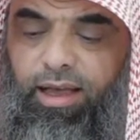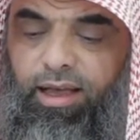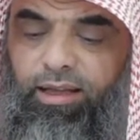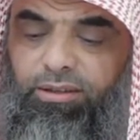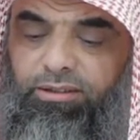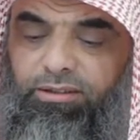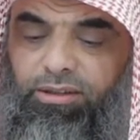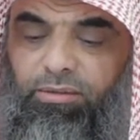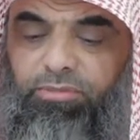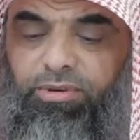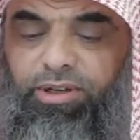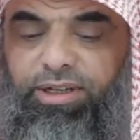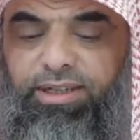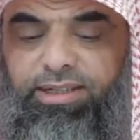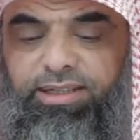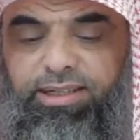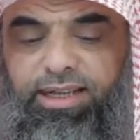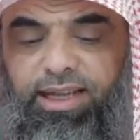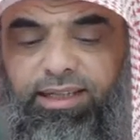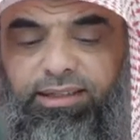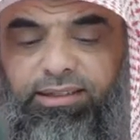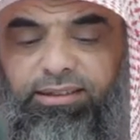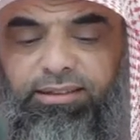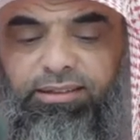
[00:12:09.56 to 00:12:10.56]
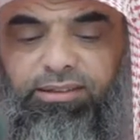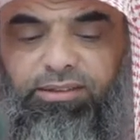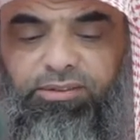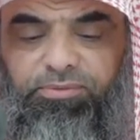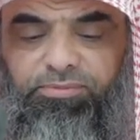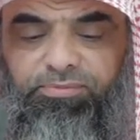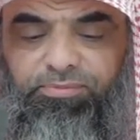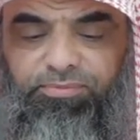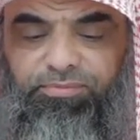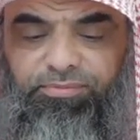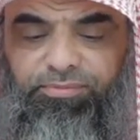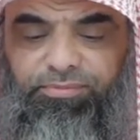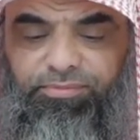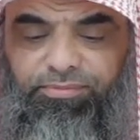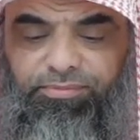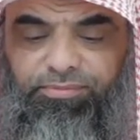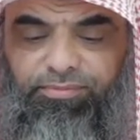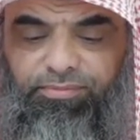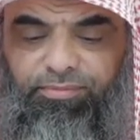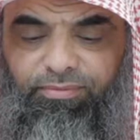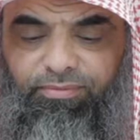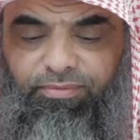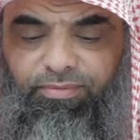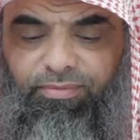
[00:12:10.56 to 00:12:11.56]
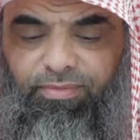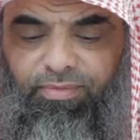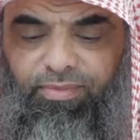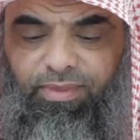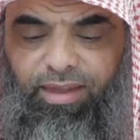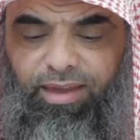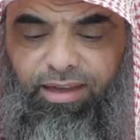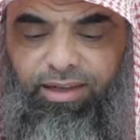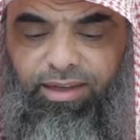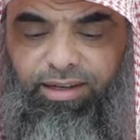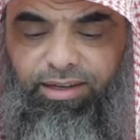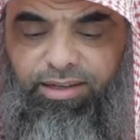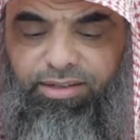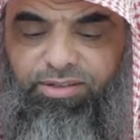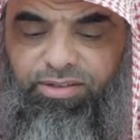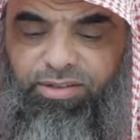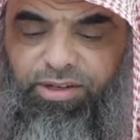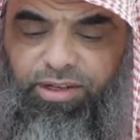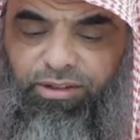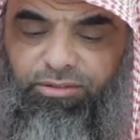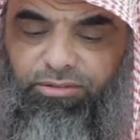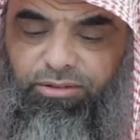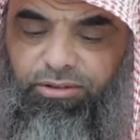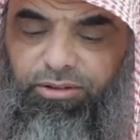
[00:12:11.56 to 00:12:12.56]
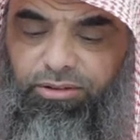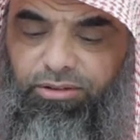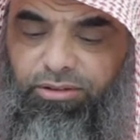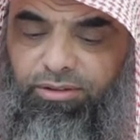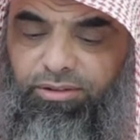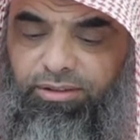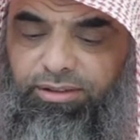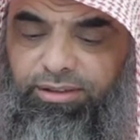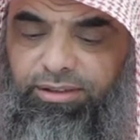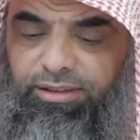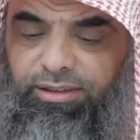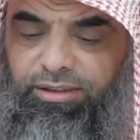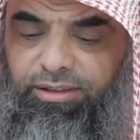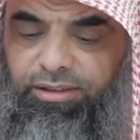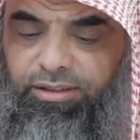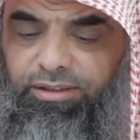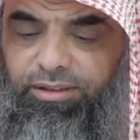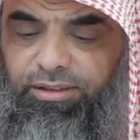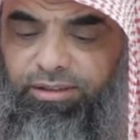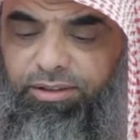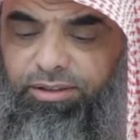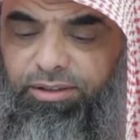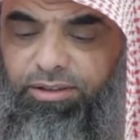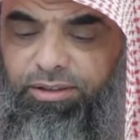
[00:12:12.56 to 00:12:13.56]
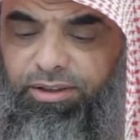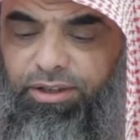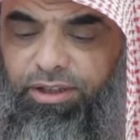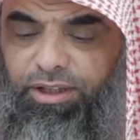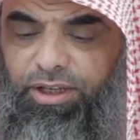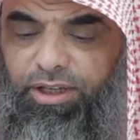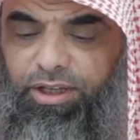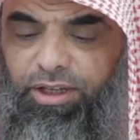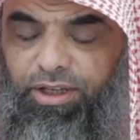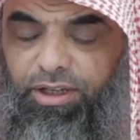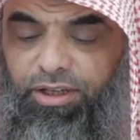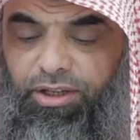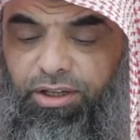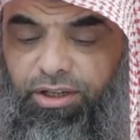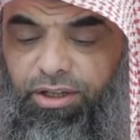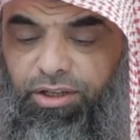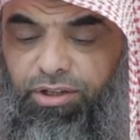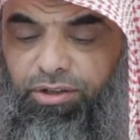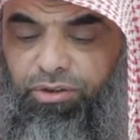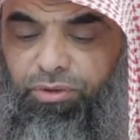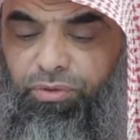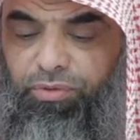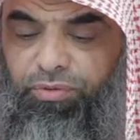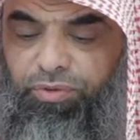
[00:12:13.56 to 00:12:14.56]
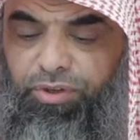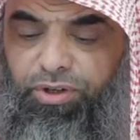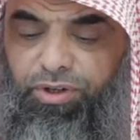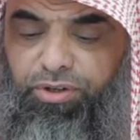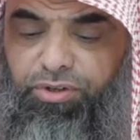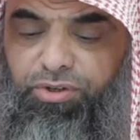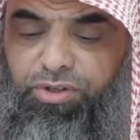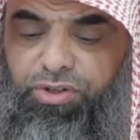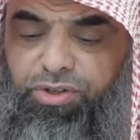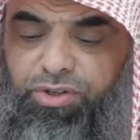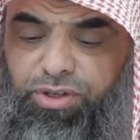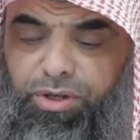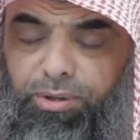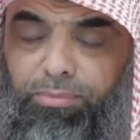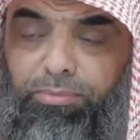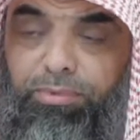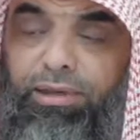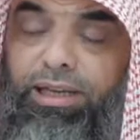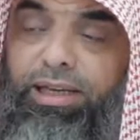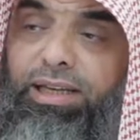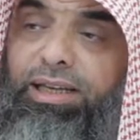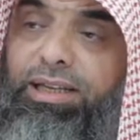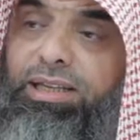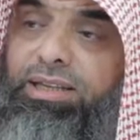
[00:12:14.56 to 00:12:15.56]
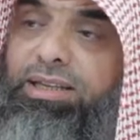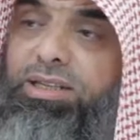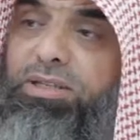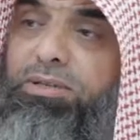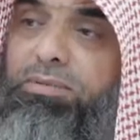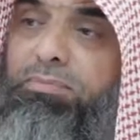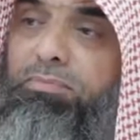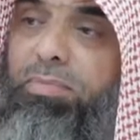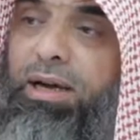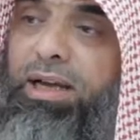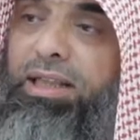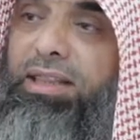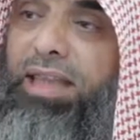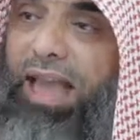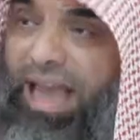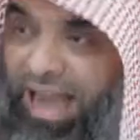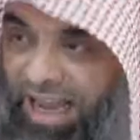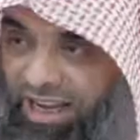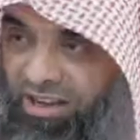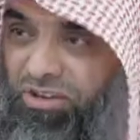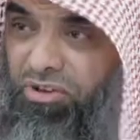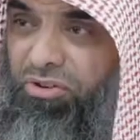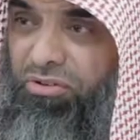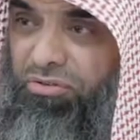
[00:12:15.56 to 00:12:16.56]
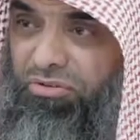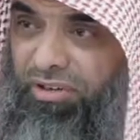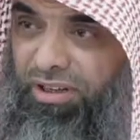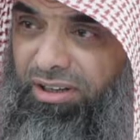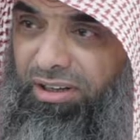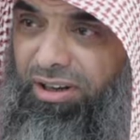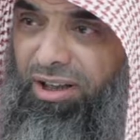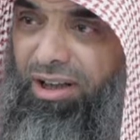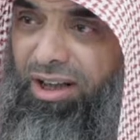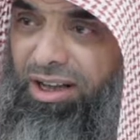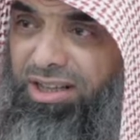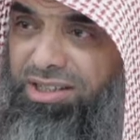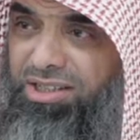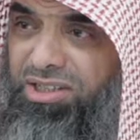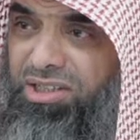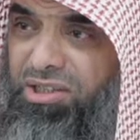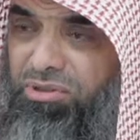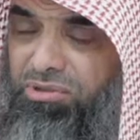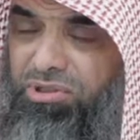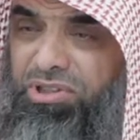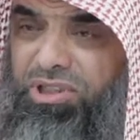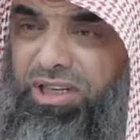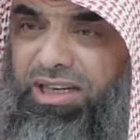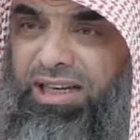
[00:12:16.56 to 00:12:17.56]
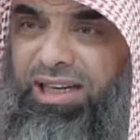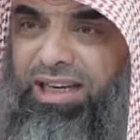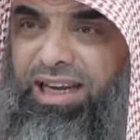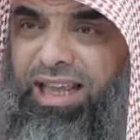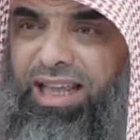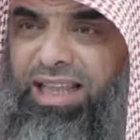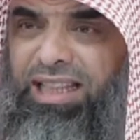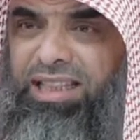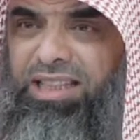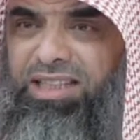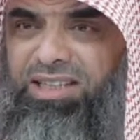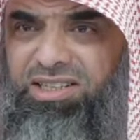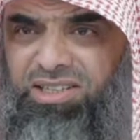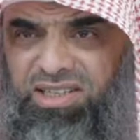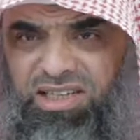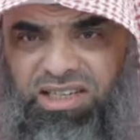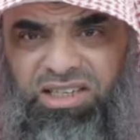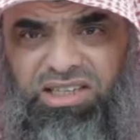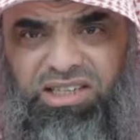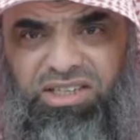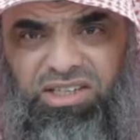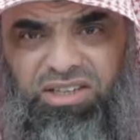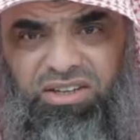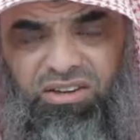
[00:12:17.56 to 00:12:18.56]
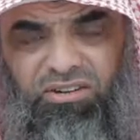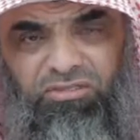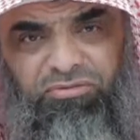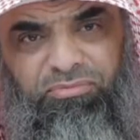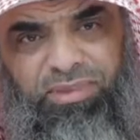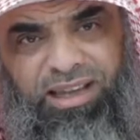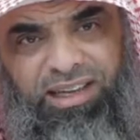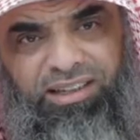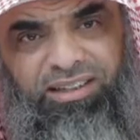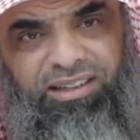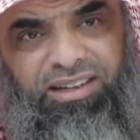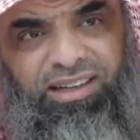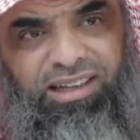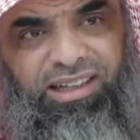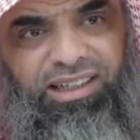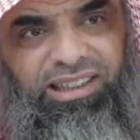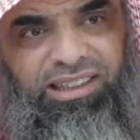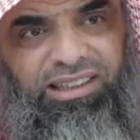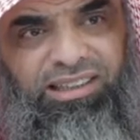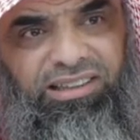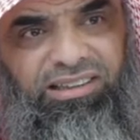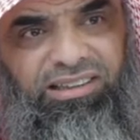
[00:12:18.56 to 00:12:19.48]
At-Tabari said, it is kindled to fierce ablaze by the anger of Allah Azza wa Jal and the sins of mankind.